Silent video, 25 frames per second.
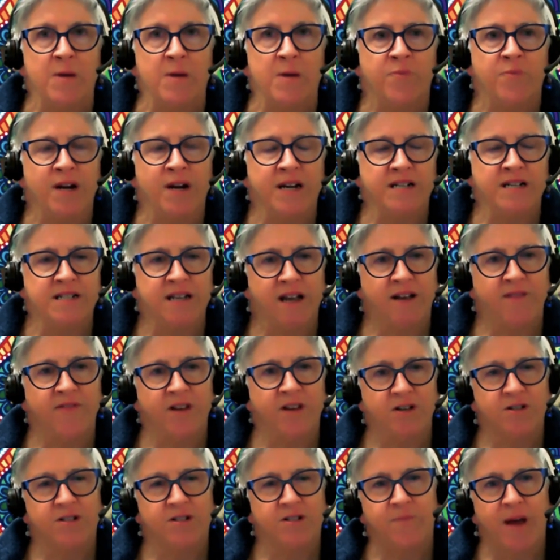break down
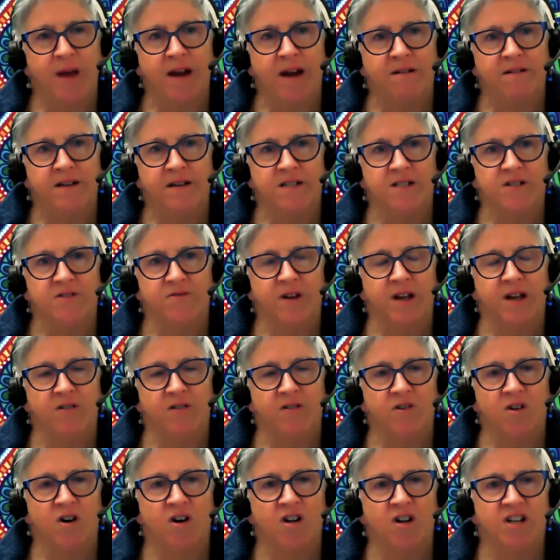those barriers
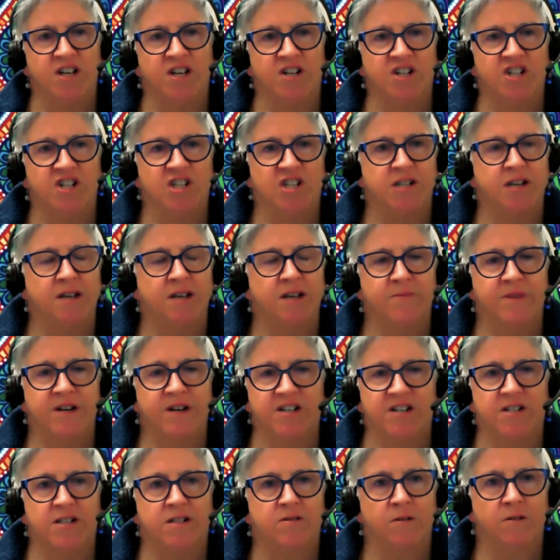around knowledge,
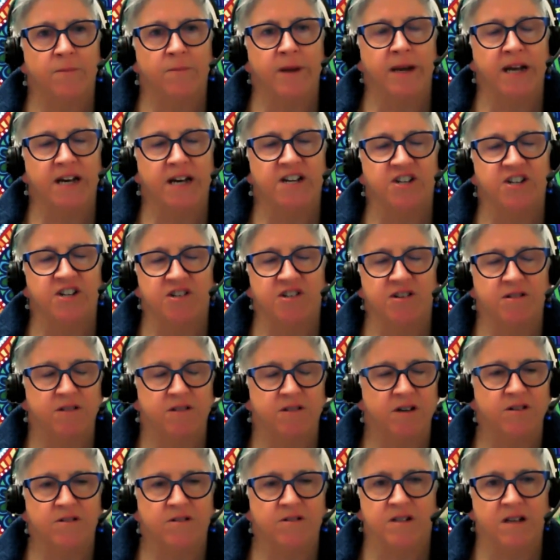stigma, discrimination,
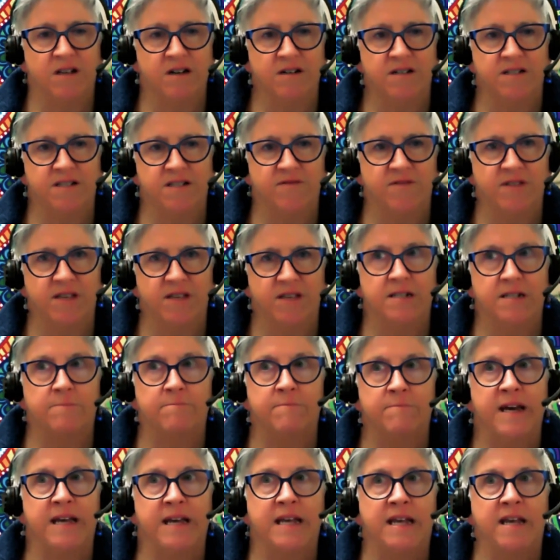those kinds of things,
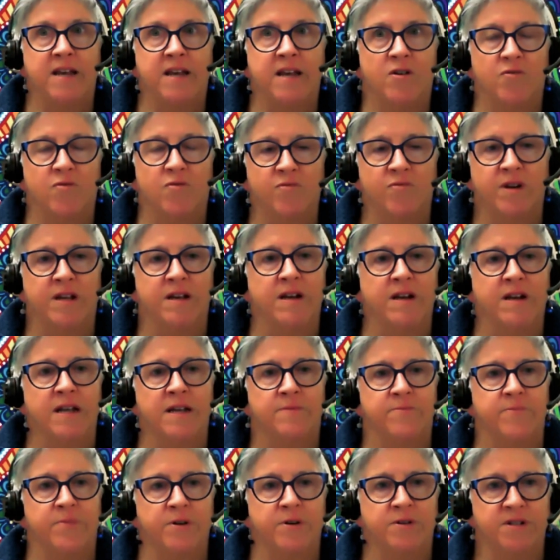making it real
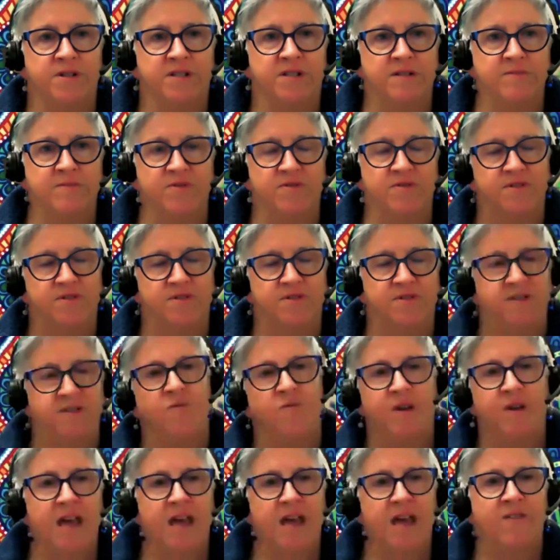and personable. So
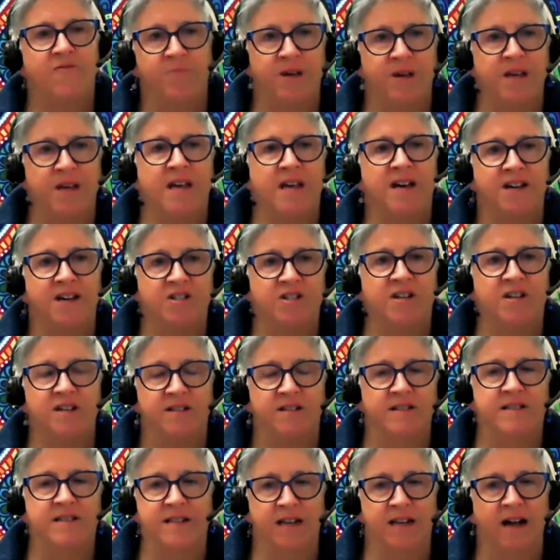if we have
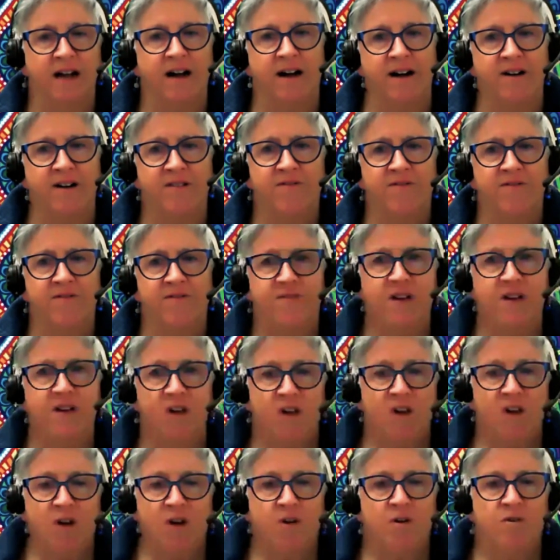PHN staff
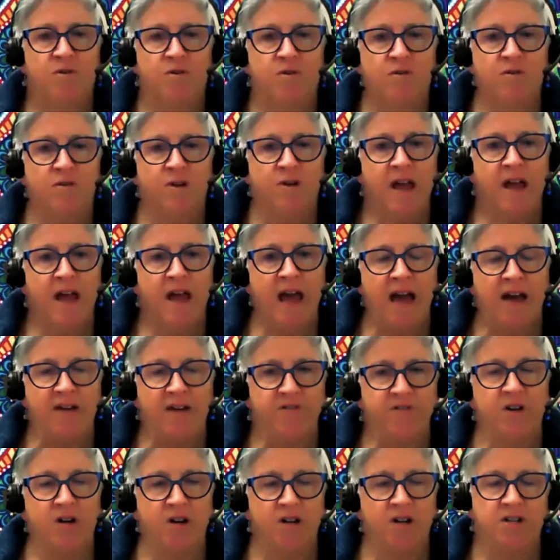who have
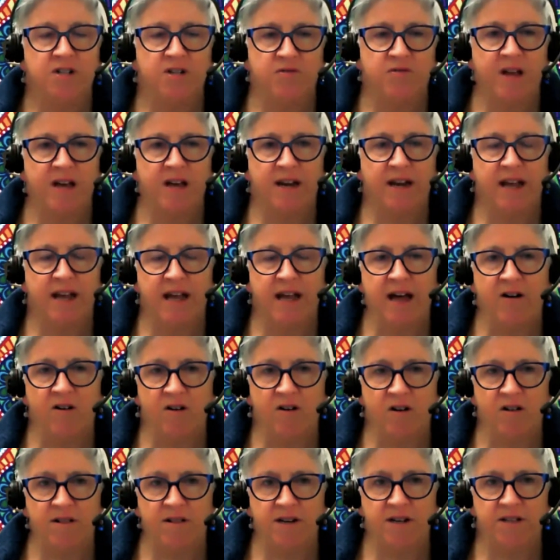knowledge around
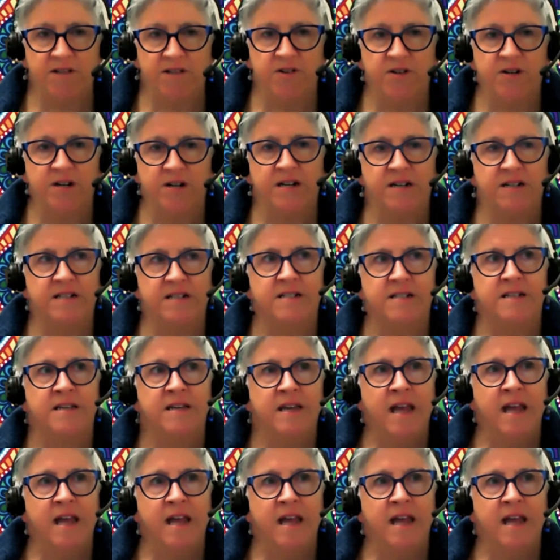alcohol and other drugs,